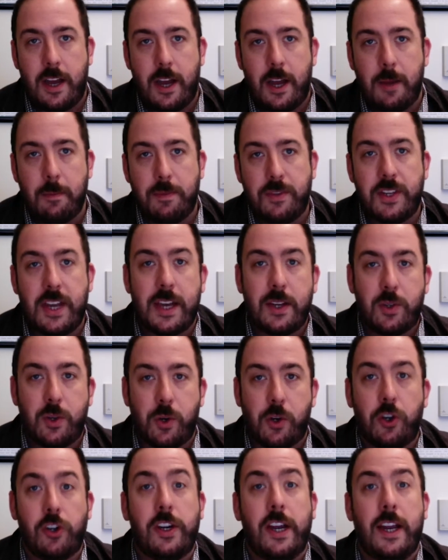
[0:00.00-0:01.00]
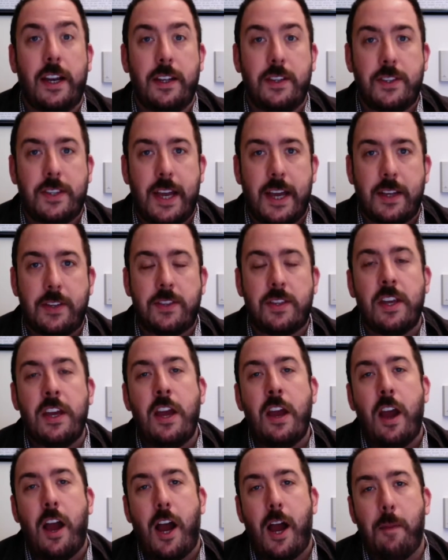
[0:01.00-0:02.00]
sex or created sex
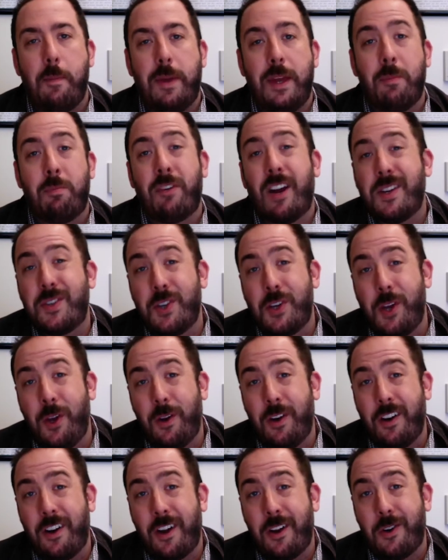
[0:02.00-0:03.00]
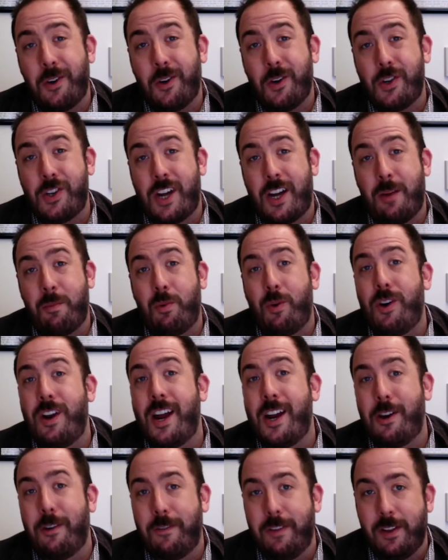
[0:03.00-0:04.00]
being prosecuted under child
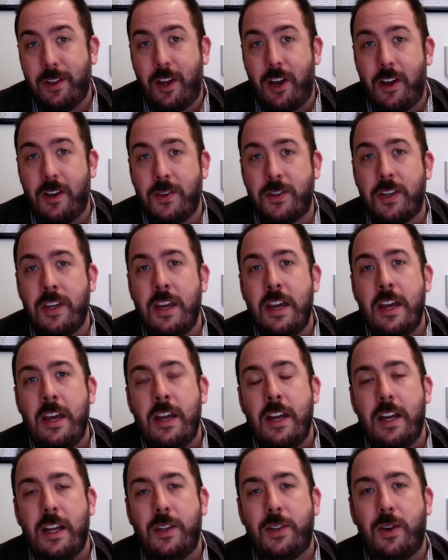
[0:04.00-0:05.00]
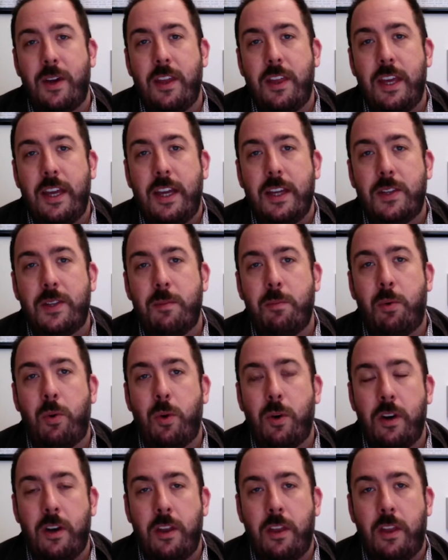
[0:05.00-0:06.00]
pornography laws. And so I think it's
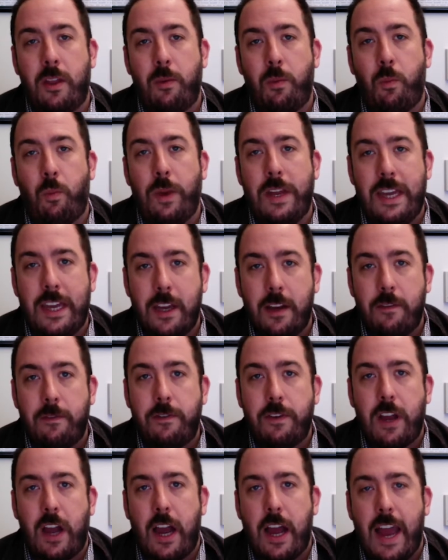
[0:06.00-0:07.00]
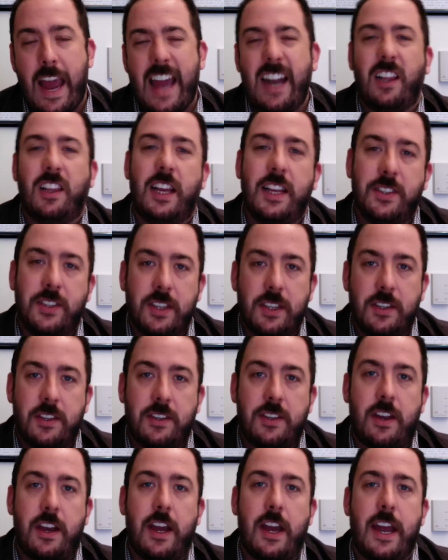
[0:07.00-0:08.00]
important that we give adolescents
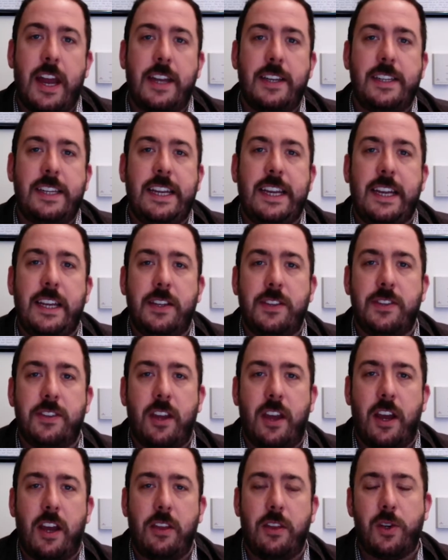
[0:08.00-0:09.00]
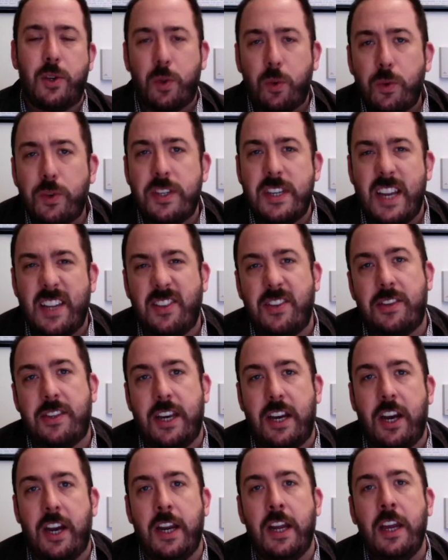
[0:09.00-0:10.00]
and teens the tools
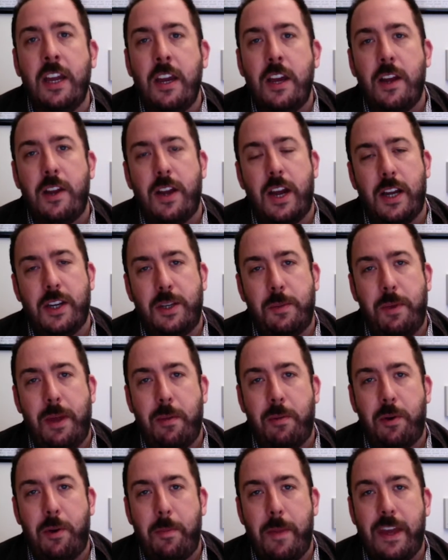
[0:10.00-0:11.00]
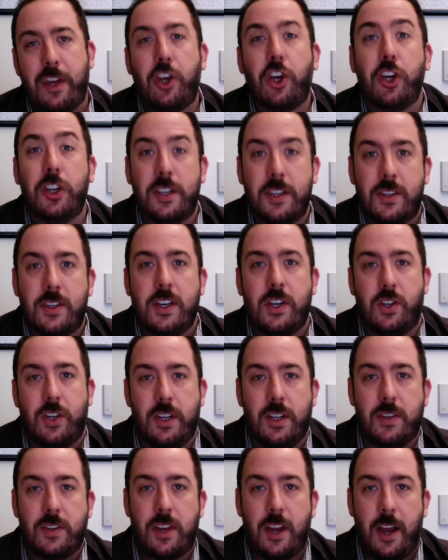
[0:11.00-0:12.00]
necessary to be able to make good
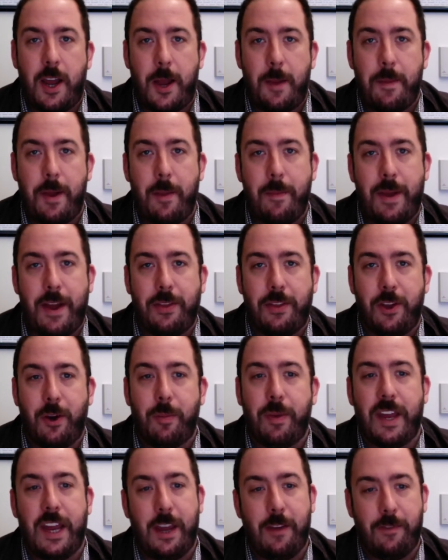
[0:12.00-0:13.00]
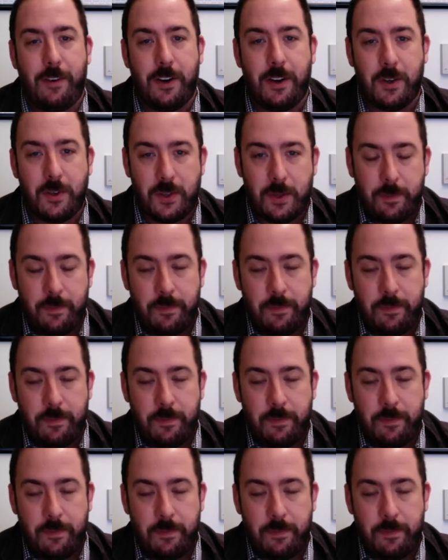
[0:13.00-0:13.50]
decisions about their behaviors.